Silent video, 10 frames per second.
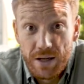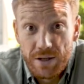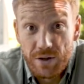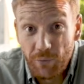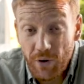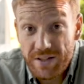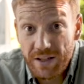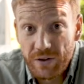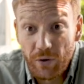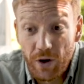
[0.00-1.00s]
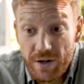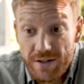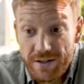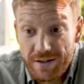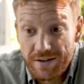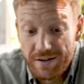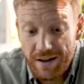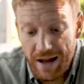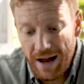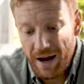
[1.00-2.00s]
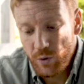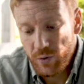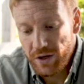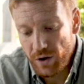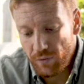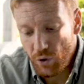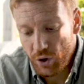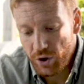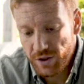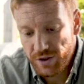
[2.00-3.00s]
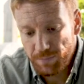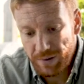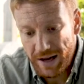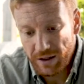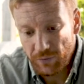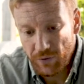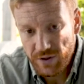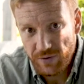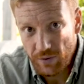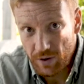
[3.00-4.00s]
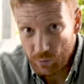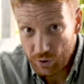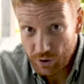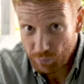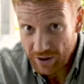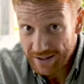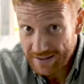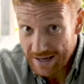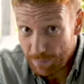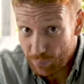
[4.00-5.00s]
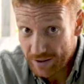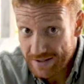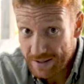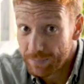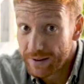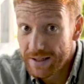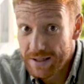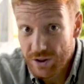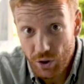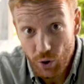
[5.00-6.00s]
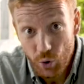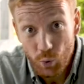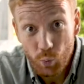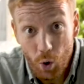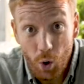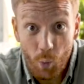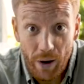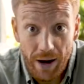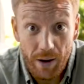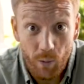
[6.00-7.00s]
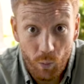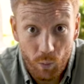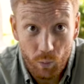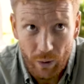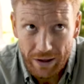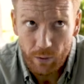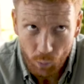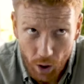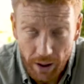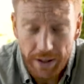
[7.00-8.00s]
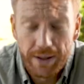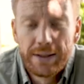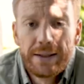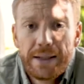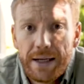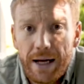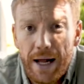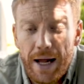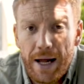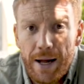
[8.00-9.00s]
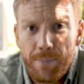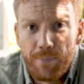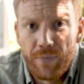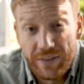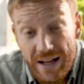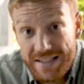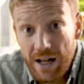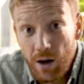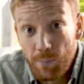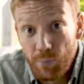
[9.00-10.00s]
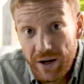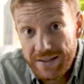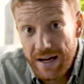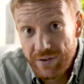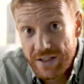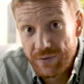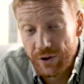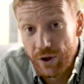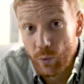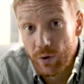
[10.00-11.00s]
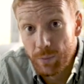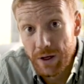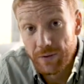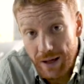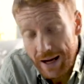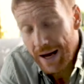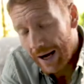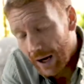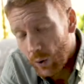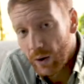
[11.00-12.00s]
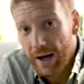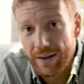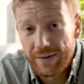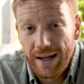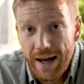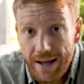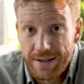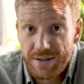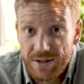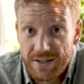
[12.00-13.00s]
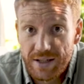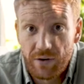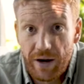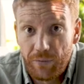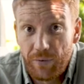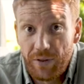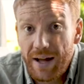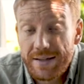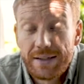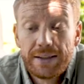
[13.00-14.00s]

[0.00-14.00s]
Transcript: So first things first, how do we kind of look at planning the first safari? Well, you can break it down pretty simply into the who, what, where, when and why. Um, and that's how I'll break down this video with a bit of a how at the end, so stick around for that